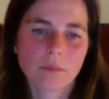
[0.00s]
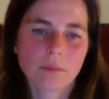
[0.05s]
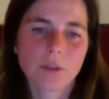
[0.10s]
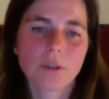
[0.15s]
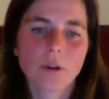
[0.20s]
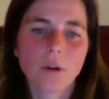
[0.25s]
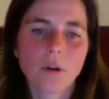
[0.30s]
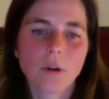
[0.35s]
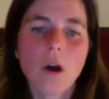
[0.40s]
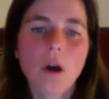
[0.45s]

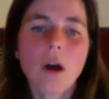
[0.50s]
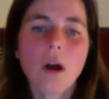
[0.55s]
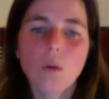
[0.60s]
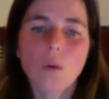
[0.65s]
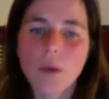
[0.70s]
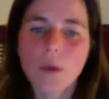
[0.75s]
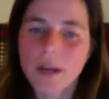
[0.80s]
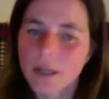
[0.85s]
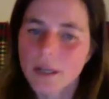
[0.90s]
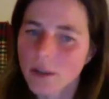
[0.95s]

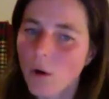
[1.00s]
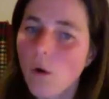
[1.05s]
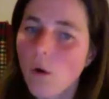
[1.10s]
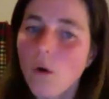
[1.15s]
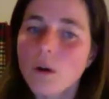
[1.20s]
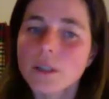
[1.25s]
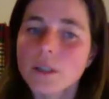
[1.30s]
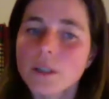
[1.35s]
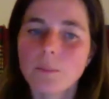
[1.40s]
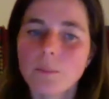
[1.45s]
We can
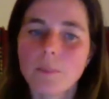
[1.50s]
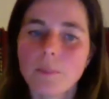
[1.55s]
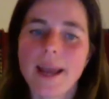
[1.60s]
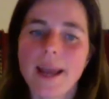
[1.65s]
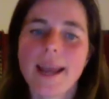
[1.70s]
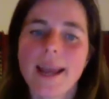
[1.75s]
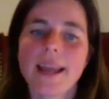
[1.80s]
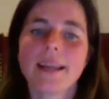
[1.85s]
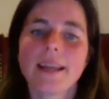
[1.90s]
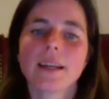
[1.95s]
hold the
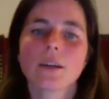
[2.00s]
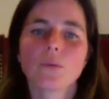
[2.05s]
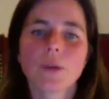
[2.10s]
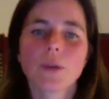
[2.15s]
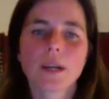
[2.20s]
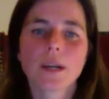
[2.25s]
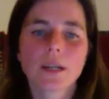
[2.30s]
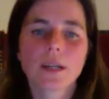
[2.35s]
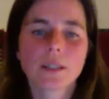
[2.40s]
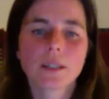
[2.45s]
pain, and
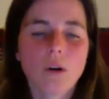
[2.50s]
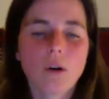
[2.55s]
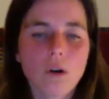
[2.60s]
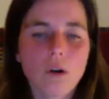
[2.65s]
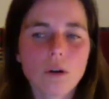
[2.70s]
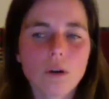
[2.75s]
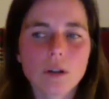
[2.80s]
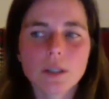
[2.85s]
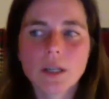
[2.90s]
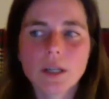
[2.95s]
we can
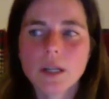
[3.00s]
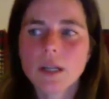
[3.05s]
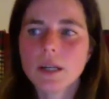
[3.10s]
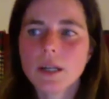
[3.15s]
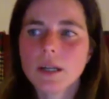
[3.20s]
hold